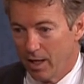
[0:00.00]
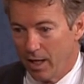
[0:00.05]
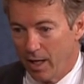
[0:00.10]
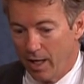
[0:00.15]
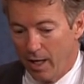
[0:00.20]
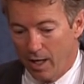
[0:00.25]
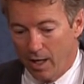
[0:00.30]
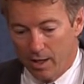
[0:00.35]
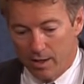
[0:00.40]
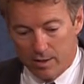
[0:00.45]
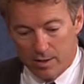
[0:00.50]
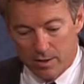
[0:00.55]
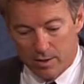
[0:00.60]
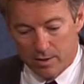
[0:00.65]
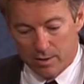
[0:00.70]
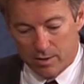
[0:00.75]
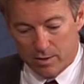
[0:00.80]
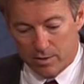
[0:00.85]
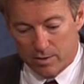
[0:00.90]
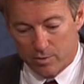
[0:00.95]

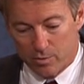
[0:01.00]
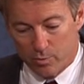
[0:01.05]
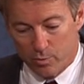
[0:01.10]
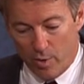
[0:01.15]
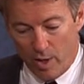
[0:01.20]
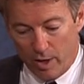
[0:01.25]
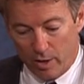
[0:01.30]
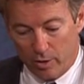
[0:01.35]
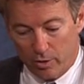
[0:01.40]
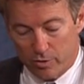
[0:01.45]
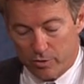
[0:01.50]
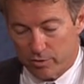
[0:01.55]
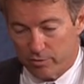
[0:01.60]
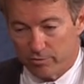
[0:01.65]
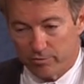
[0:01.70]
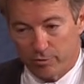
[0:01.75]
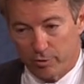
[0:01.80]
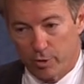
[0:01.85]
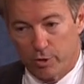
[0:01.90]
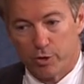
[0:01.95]
And records are
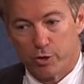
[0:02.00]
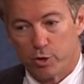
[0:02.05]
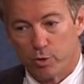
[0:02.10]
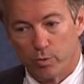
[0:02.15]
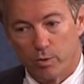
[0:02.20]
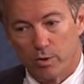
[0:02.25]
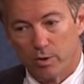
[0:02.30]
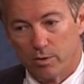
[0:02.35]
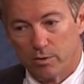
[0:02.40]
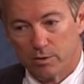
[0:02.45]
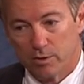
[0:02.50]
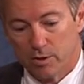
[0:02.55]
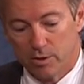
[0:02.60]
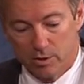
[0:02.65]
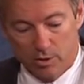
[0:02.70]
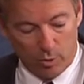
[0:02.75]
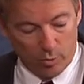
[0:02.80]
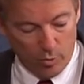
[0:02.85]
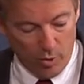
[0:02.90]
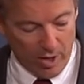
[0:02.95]
virtual.
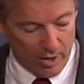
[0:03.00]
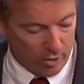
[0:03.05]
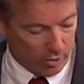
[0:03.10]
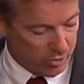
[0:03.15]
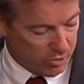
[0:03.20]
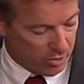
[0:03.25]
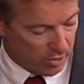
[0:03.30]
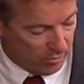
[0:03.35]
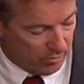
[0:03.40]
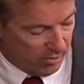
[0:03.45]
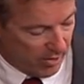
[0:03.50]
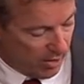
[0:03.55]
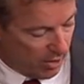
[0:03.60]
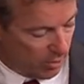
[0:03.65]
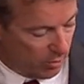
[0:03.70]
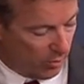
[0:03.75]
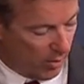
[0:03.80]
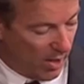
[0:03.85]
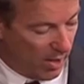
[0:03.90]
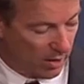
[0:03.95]
And records are
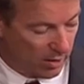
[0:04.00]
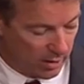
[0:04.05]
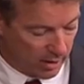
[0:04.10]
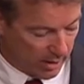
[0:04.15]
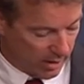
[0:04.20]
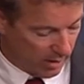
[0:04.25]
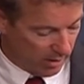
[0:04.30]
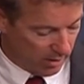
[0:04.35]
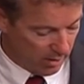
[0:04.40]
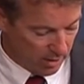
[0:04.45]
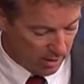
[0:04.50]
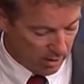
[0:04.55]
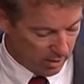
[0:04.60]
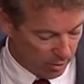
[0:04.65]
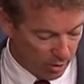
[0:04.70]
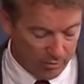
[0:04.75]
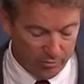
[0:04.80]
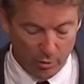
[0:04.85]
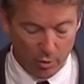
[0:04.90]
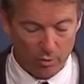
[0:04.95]
very rarely,
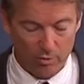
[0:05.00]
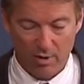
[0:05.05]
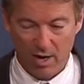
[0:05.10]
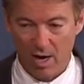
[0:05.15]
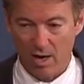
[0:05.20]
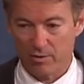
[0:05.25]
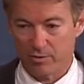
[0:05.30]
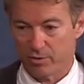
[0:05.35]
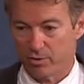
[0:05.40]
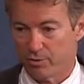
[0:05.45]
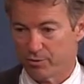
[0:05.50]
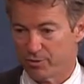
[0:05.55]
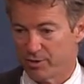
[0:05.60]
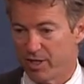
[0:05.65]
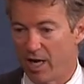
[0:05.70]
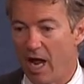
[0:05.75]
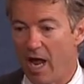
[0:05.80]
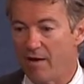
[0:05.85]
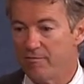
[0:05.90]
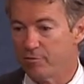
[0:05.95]
you have whole households
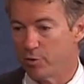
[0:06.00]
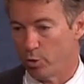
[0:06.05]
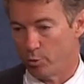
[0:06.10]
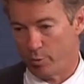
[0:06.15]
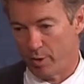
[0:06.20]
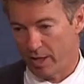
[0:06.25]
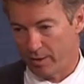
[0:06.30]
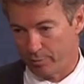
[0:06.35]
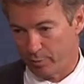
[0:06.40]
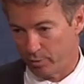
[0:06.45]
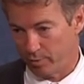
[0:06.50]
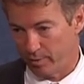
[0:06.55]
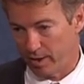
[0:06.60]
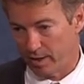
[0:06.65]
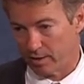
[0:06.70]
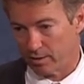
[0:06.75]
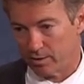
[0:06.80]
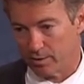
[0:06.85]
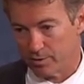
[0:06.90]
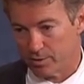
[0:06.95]
that have no paper
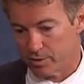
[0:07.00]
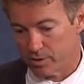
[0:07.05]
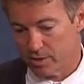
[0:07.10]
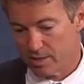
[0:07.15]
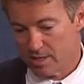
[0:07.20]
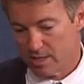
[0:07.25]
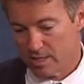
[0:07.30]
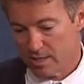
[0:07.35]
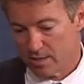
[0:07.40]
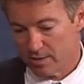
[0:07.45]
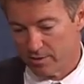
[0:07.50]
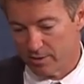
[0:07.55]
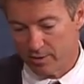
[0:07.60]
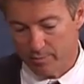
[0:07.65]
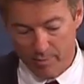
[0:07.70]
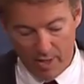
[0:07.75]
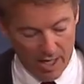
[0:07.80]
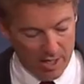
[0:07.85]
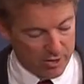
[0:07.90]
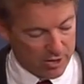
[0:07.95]
records. The
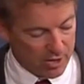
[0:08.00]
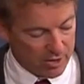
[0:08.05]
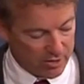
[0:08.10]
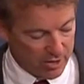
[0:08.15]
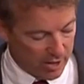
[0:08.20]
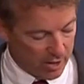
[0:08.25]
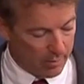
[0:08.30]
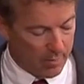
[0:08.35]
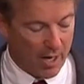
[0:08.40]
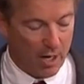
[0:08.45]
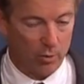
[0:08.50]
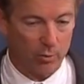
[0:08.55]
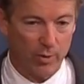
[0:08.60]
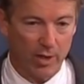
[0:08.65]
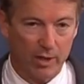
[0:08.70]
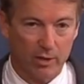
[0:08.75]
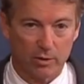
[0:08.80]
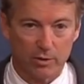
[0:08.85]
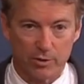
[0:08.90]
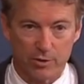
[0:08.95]
amazing thing about
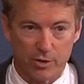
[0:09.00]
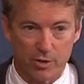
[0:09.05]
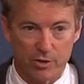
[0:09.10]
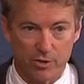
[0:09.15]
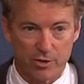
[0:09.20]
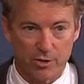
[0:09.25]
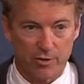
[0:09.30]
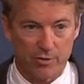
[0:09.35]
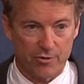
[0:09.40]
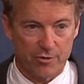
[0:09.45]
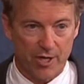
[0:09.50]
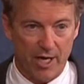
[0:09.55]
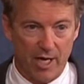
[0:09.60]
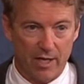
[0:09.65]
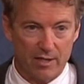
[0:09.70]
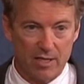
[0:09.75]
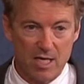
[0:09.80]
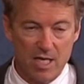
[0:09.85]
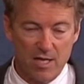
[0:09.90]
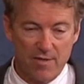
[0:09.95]
records is
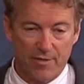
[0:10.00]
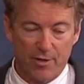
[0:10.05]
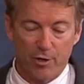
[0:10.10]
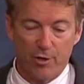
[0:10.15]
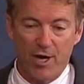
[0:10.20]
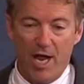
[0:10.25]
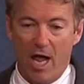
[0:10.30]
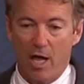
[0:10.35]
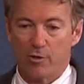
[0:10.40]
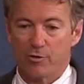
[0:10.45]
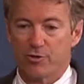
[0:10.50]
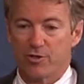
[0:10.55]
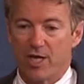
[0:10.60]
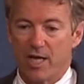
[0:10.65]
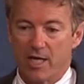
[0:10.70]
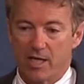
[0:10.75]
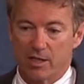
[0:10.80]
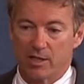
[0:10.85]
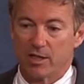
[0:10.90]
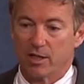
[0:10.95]
that they're now
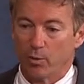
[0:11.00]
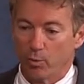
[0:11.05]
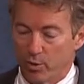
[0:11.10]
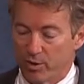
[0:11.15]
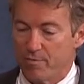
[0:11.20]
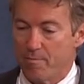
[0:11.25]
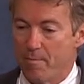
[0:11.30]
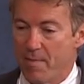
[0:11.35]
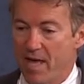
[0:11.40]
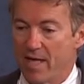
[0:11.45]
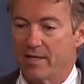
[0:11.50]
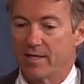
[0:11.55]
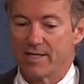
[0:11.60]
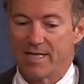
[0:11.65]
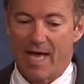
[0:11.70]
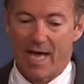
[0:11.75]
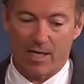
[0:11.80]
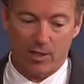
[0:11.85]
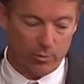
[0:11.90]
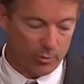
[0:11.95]
saying that with
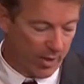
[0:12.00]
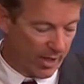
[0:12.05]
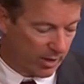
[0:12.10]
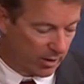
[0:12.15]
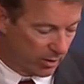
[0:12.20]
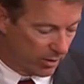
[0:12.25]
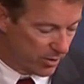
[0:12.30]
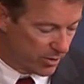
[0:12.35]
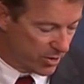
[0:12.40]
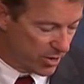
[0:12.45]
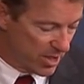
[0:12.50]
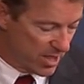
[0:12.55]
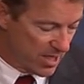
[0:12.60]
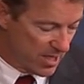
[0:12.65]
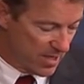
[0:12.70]
metadata records,